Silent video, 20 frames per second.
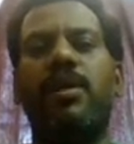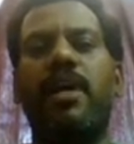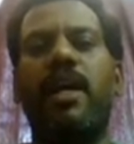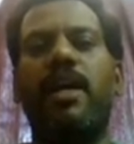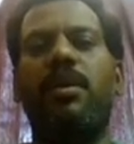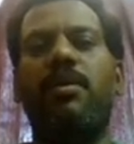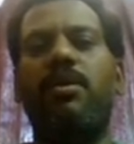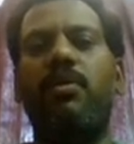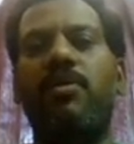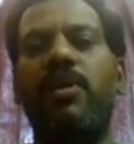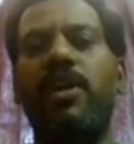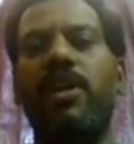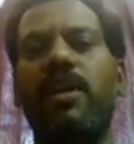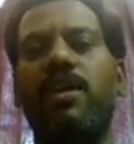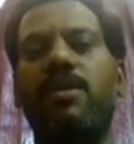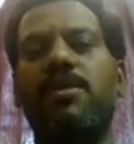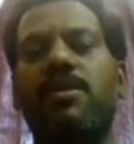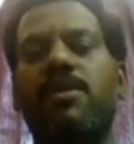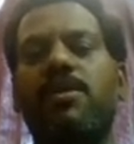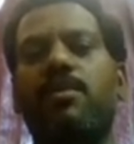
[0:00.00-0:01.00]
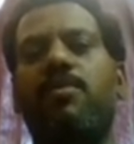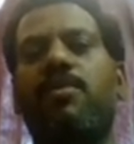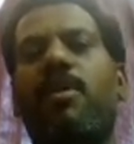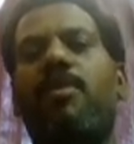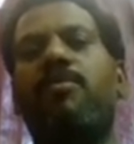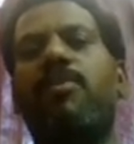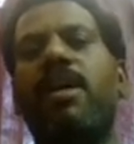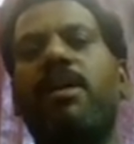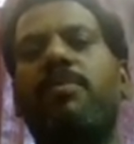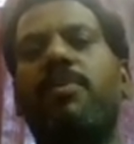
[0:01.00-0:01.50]
and opinions
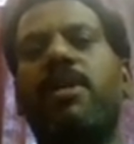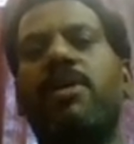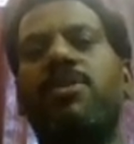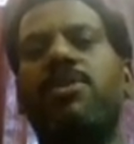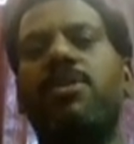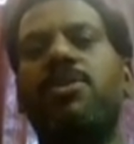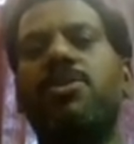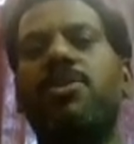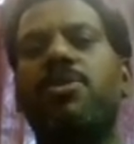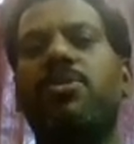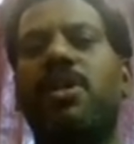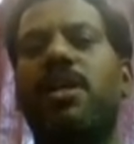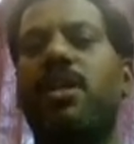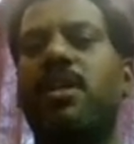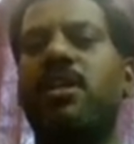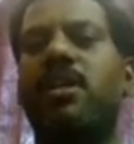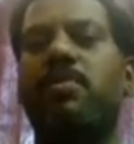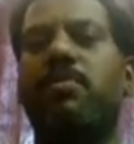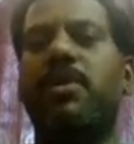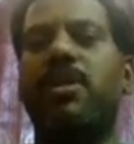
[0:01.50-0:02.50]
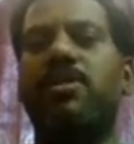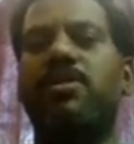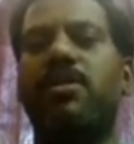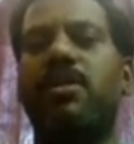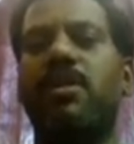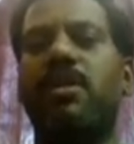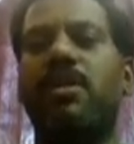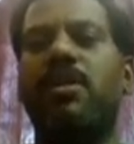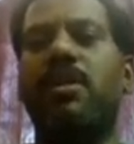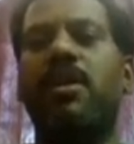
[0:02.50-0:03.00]
from one person to another
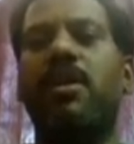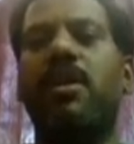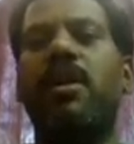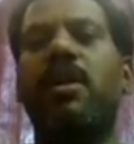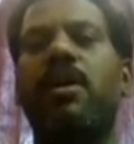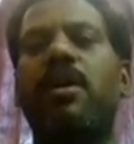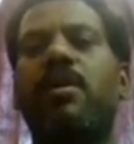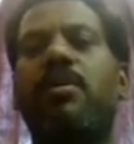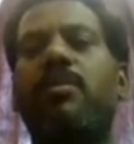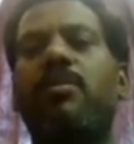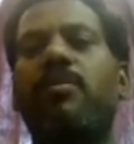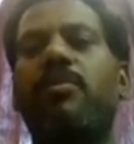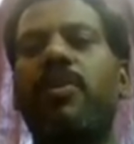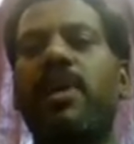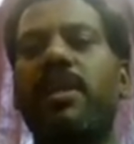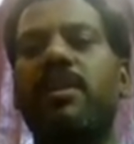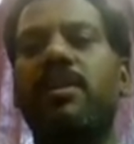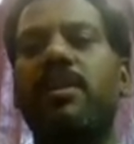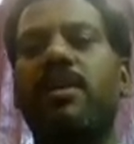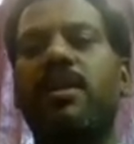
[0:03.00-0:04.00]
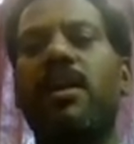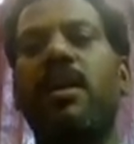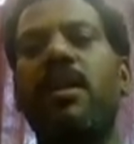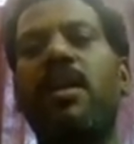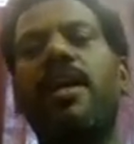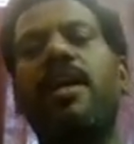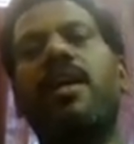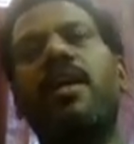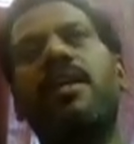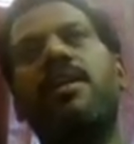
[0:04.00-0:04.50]
person with
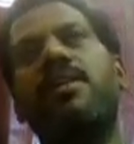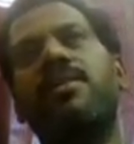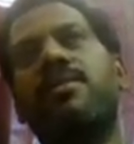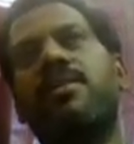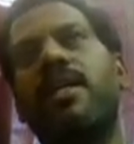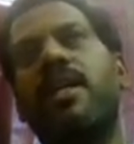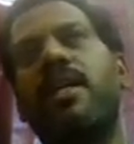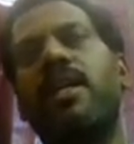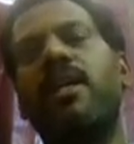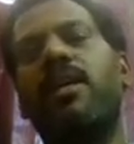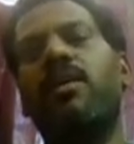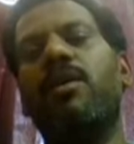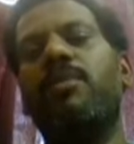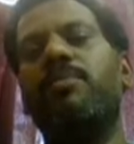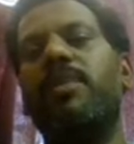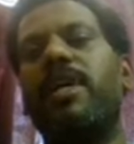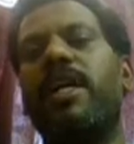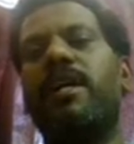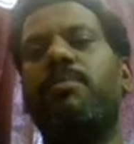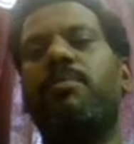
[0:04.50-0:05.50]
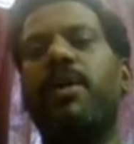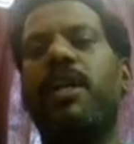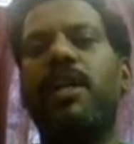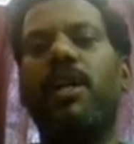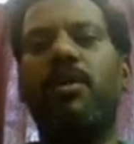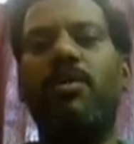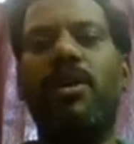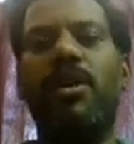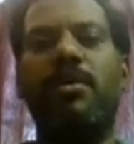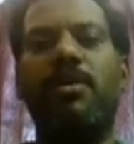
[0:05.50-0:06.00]
clear understanding of that
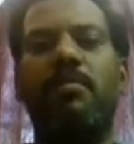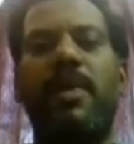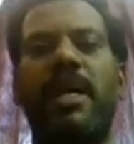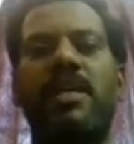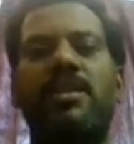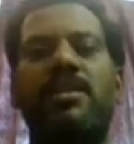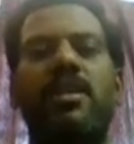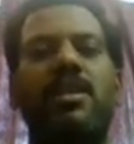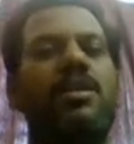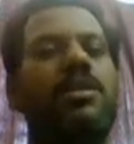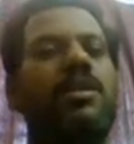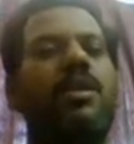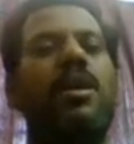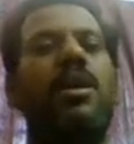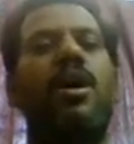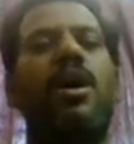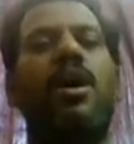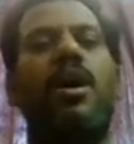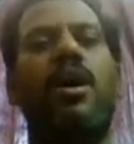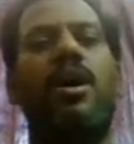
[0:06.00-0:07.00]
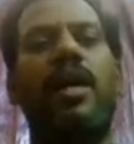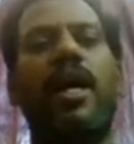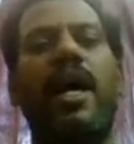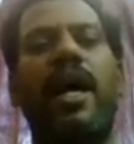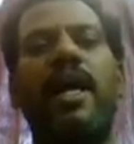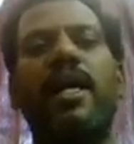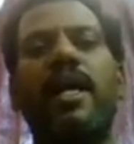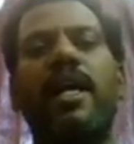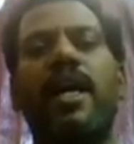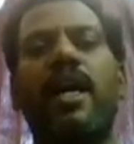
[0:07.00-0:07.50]
particular message or
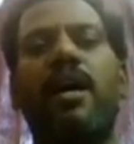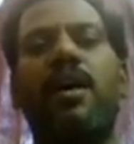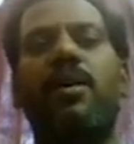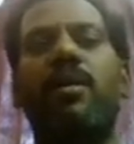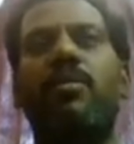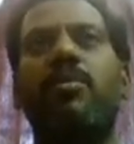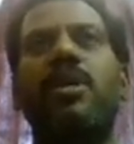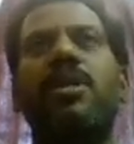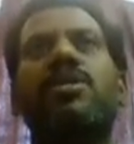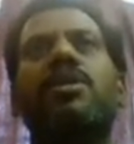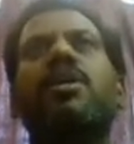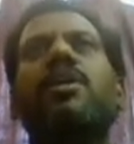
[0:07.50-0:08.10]
idea which